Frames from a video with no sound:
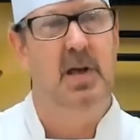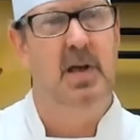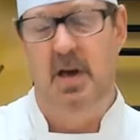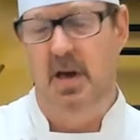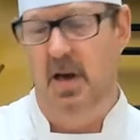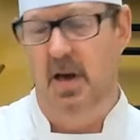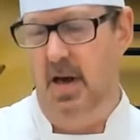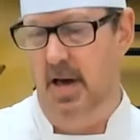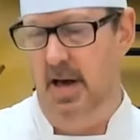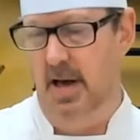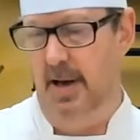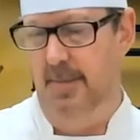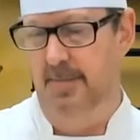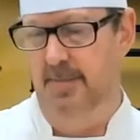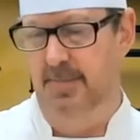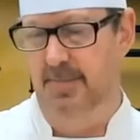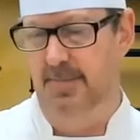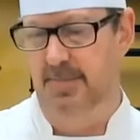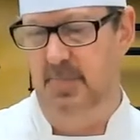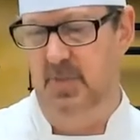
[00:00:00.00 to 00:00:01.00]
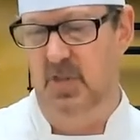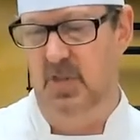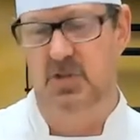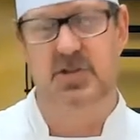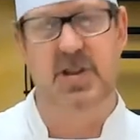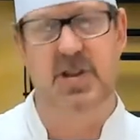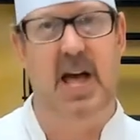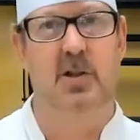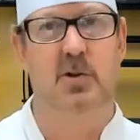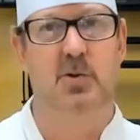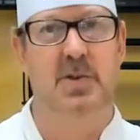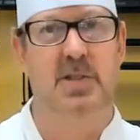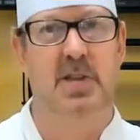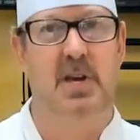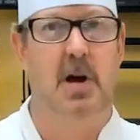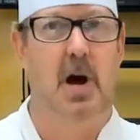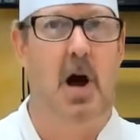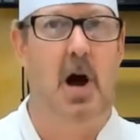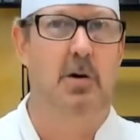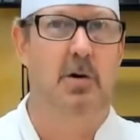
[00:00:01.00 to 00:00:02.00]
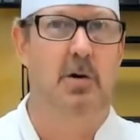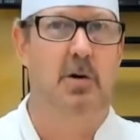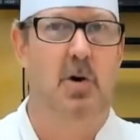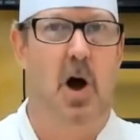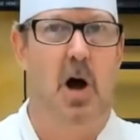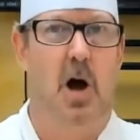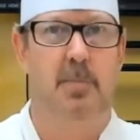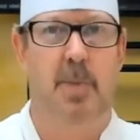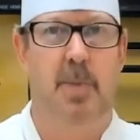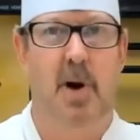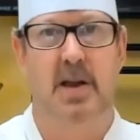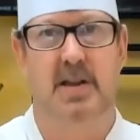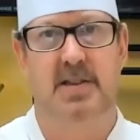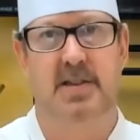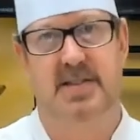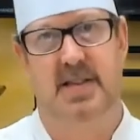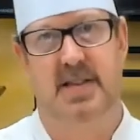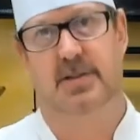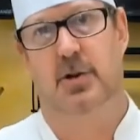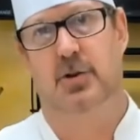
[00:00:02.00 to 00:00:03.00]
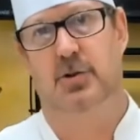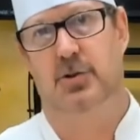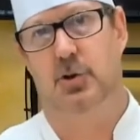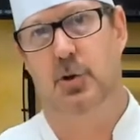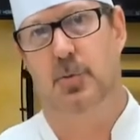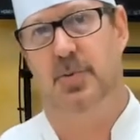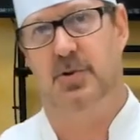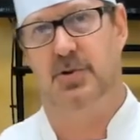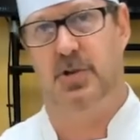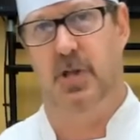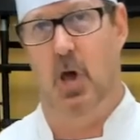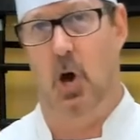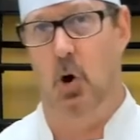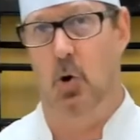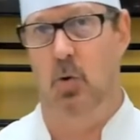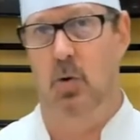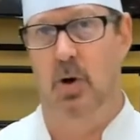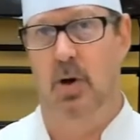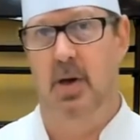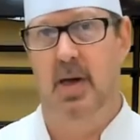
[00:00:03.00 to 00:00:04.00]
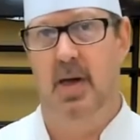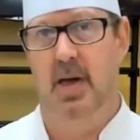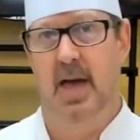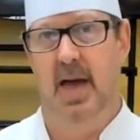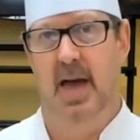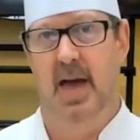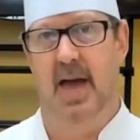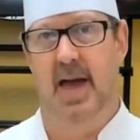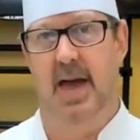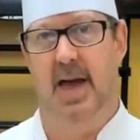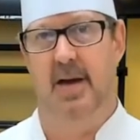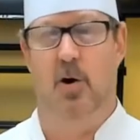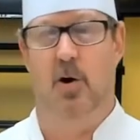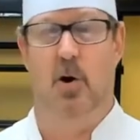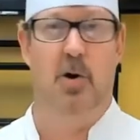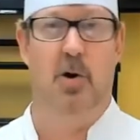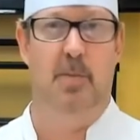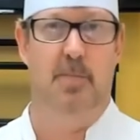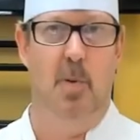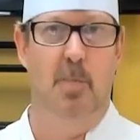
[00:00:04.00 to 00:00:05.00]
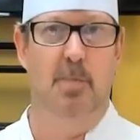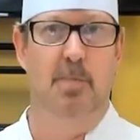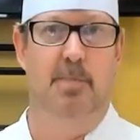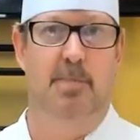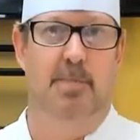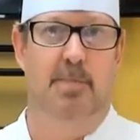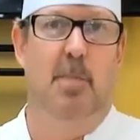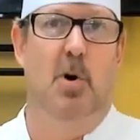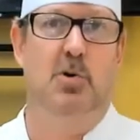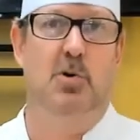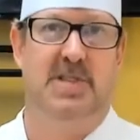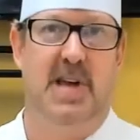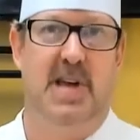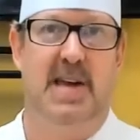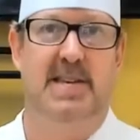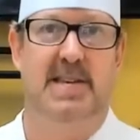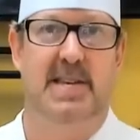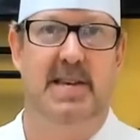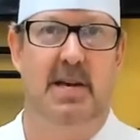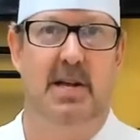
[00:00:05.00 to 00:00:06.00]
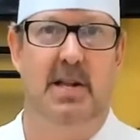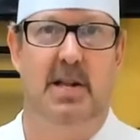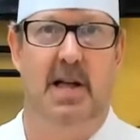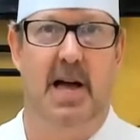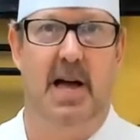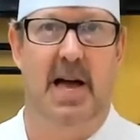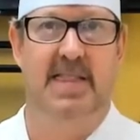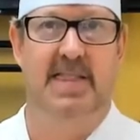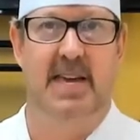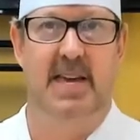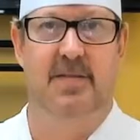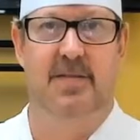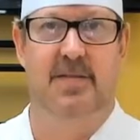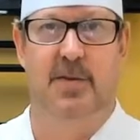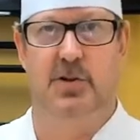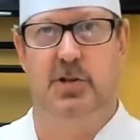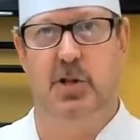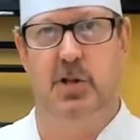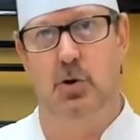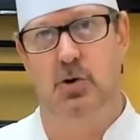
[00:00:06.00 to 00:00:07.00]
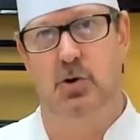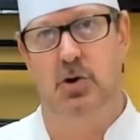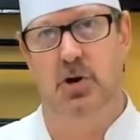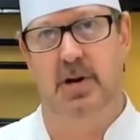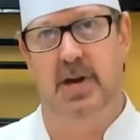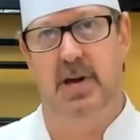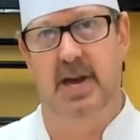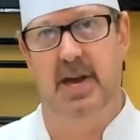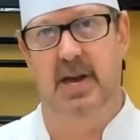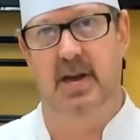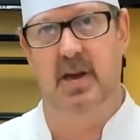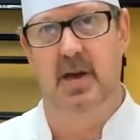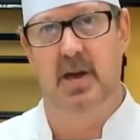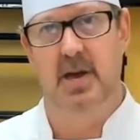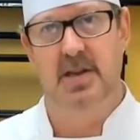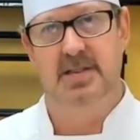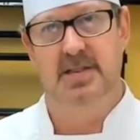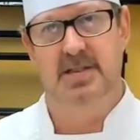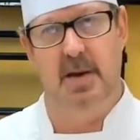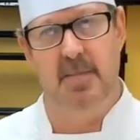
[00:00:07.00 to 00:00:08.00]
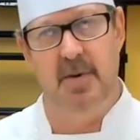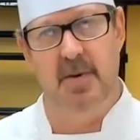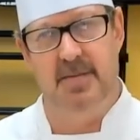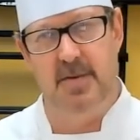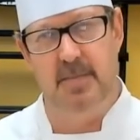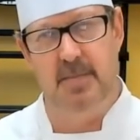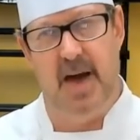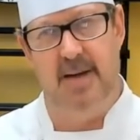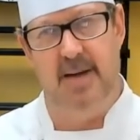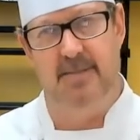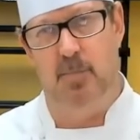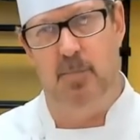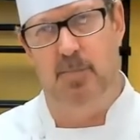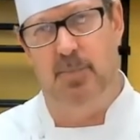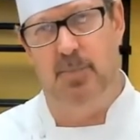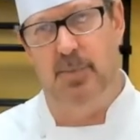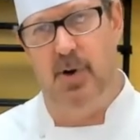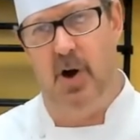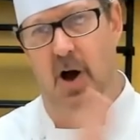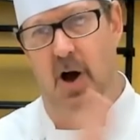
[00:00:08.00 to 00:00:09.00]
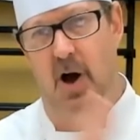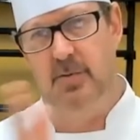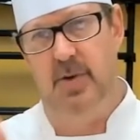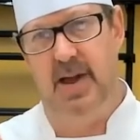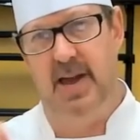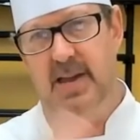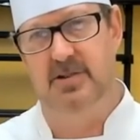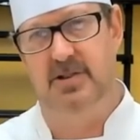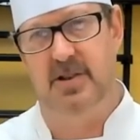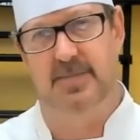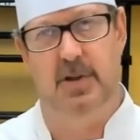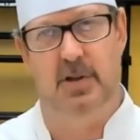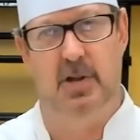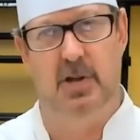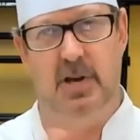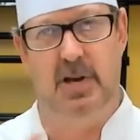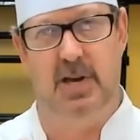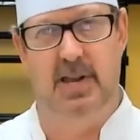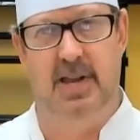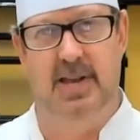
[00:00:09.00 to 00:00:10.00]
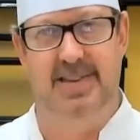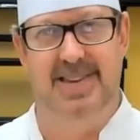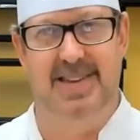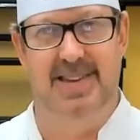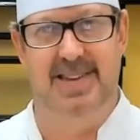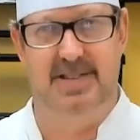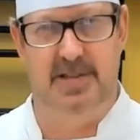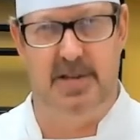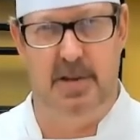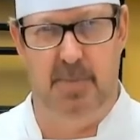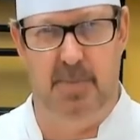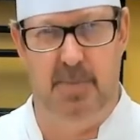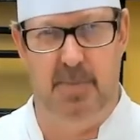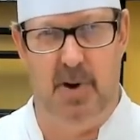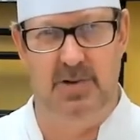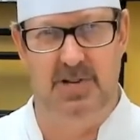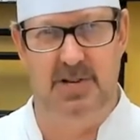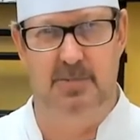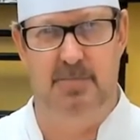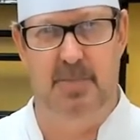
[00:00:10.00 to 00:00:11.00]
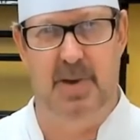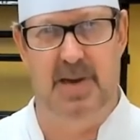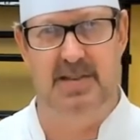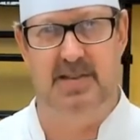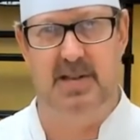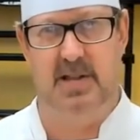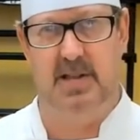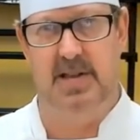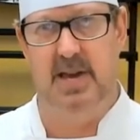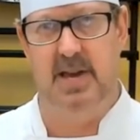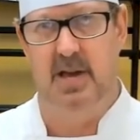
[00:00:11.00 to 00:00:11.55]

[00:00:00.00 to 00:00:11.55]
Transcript: The challenge with a crock pot is that they're super slow, or most ideal, I think, for slow cooking. Some of them have a broad range. If you look at an Instapot, which is basically